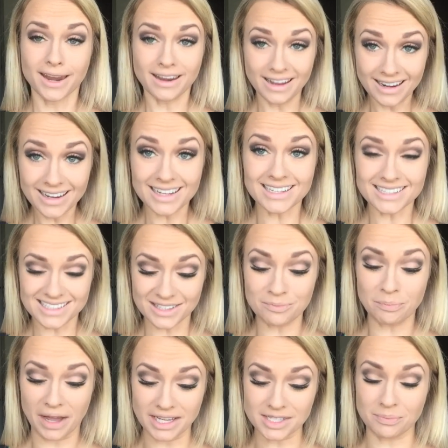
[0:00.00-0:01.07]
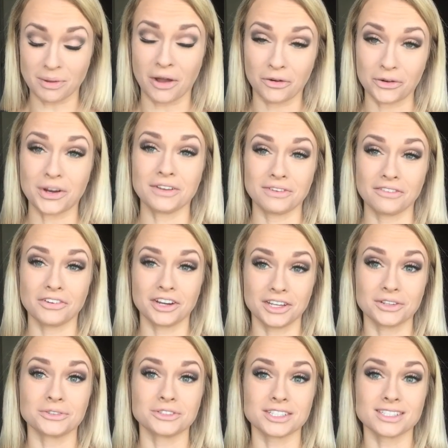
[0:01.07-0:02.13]
And it is the best powder I've ever
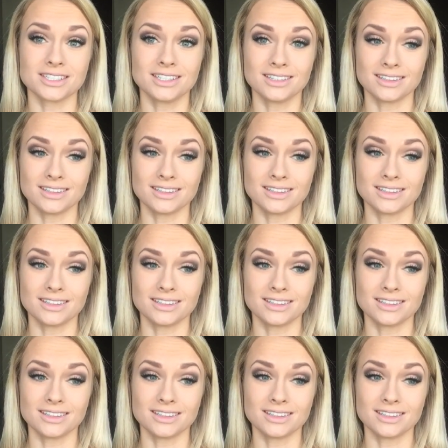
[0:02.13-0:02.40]
used.